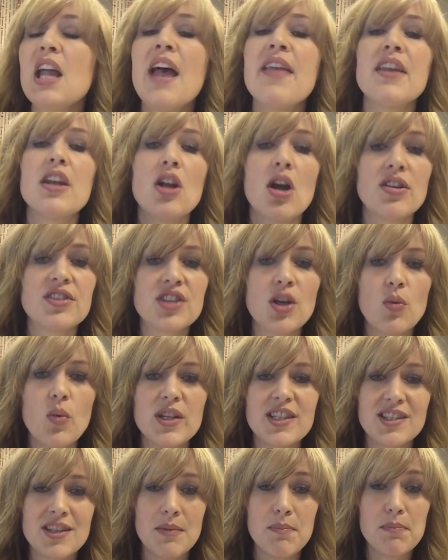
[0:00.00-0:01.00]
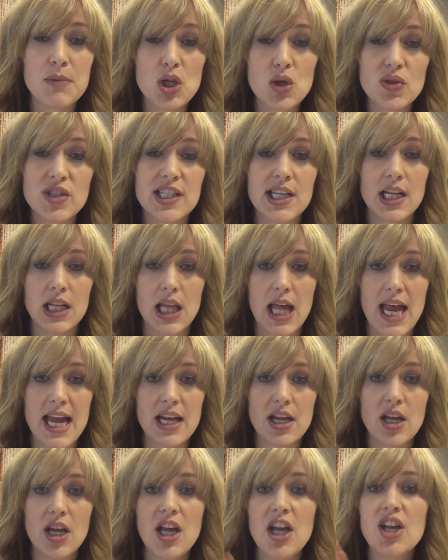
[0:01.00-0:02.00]
And then also, what's the music
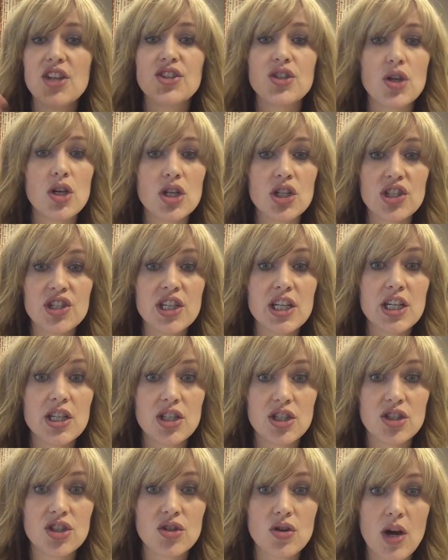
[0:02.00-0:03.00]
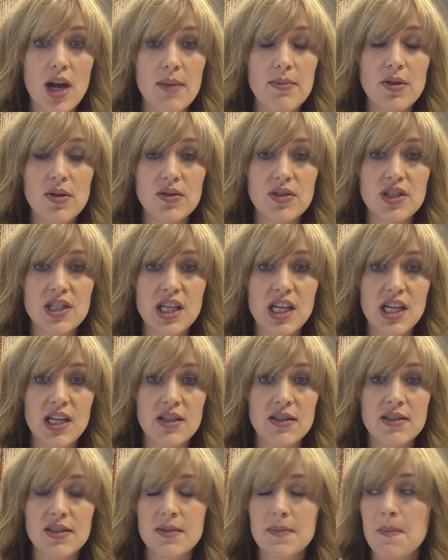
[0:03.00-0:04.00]
like? So you're just going to describe those
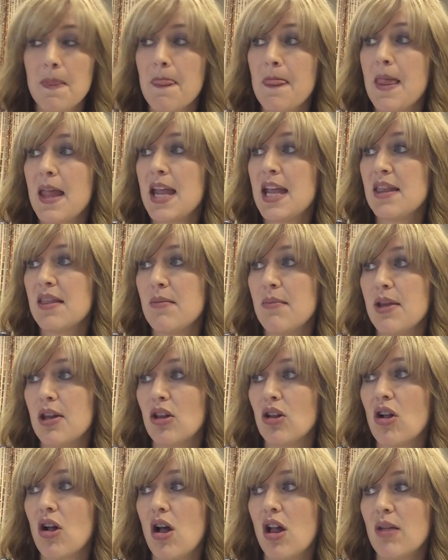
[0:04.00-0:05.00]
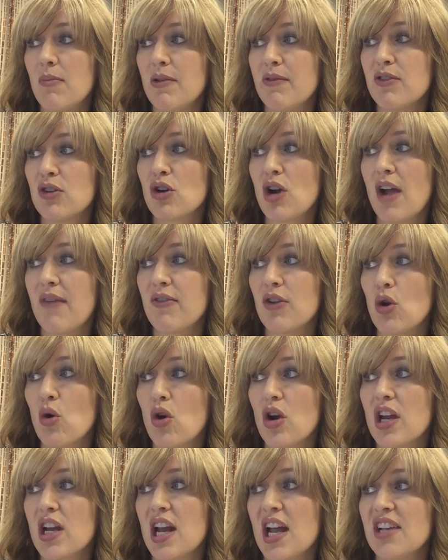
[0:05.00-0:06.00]
things in the middle column of your graphic
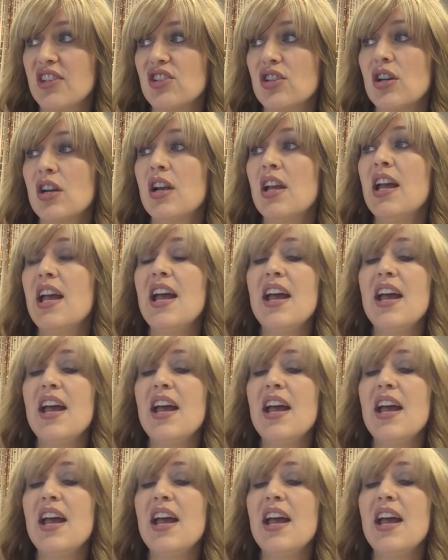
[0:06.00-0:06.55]
organizer.